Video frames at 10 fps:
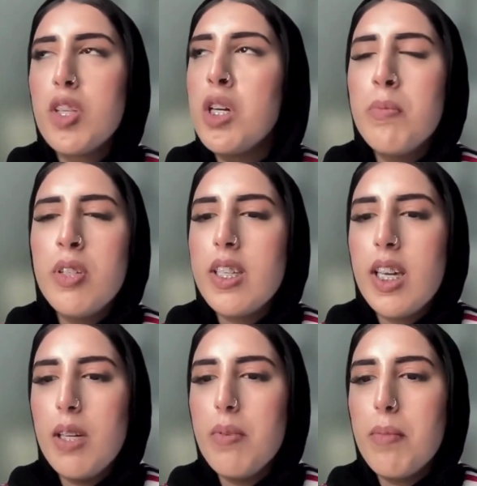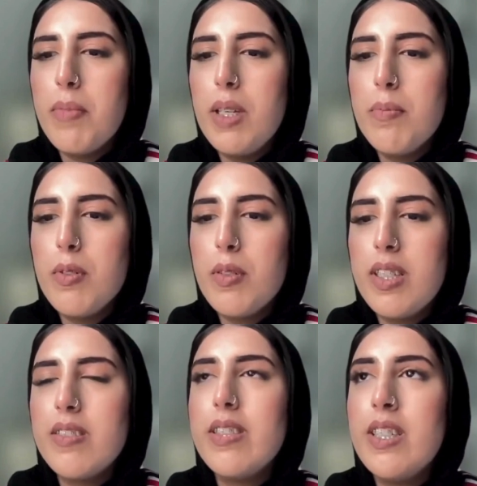communicate with people.
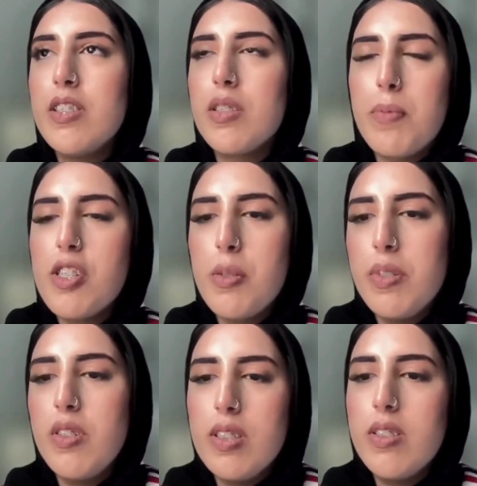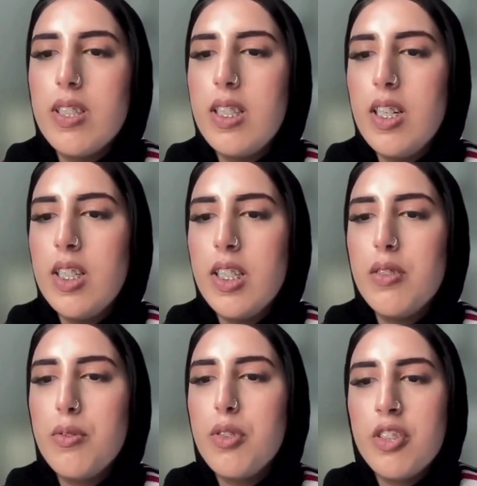It's easier, especially when you're
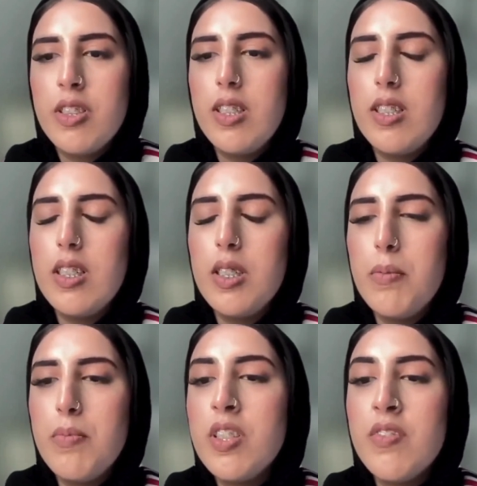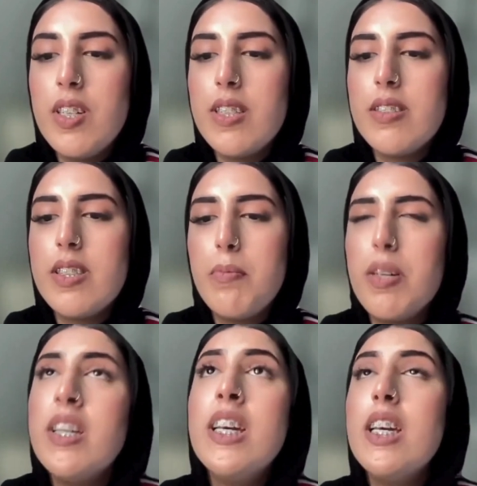learning Georgian in university.
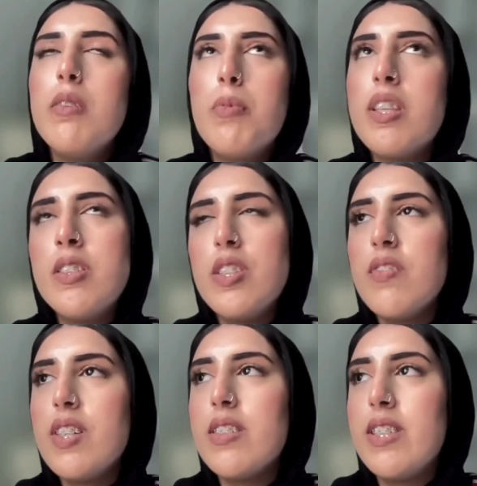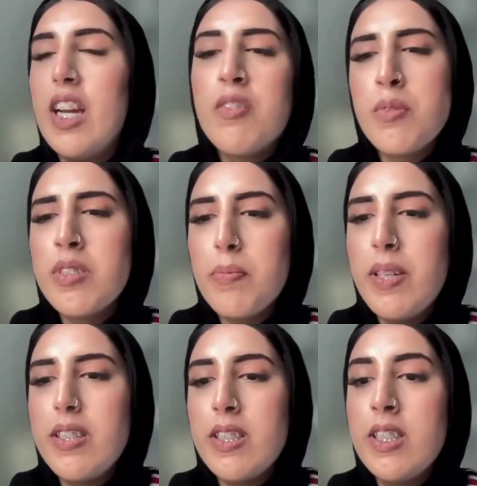But within university, everyone
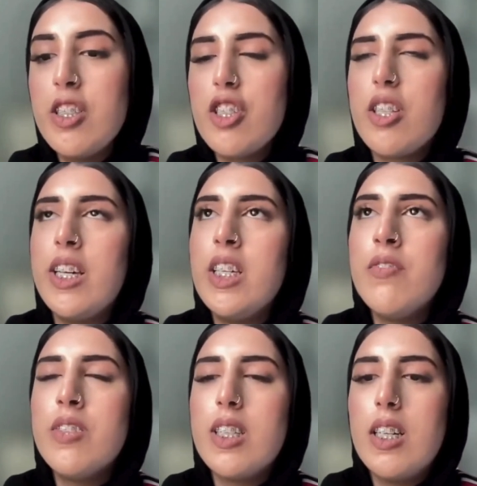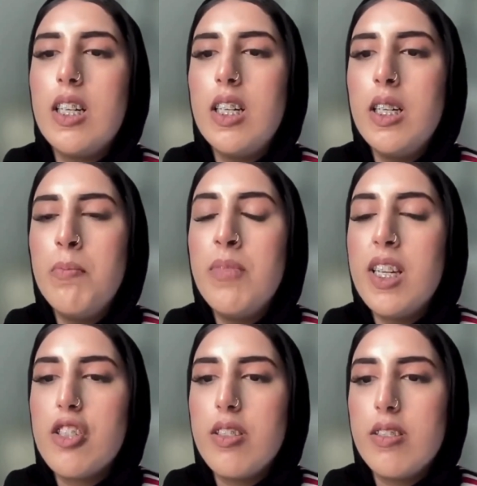speaks English. Like even the
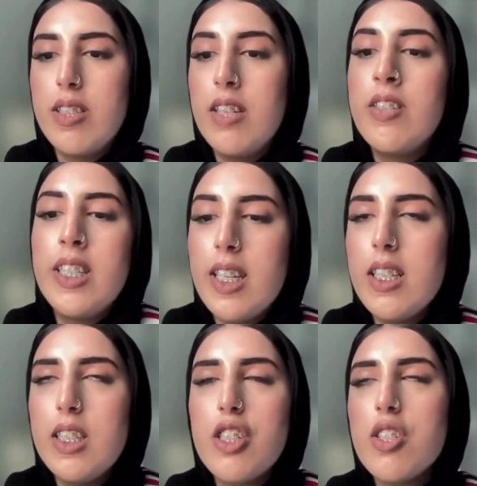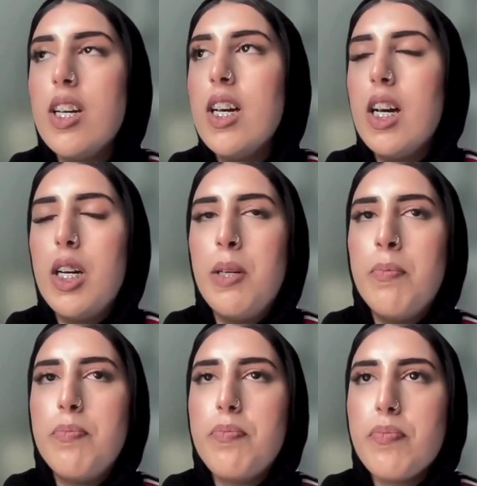lectures, they're in English.
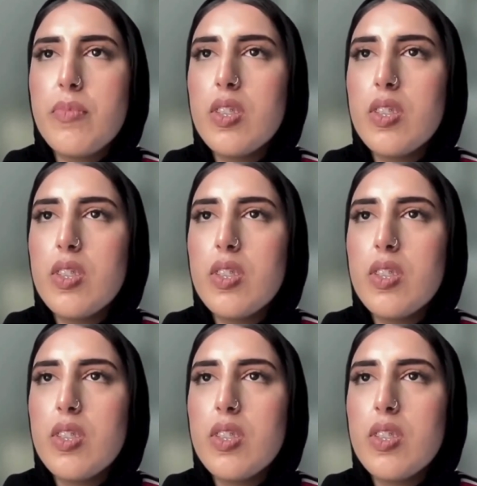Um,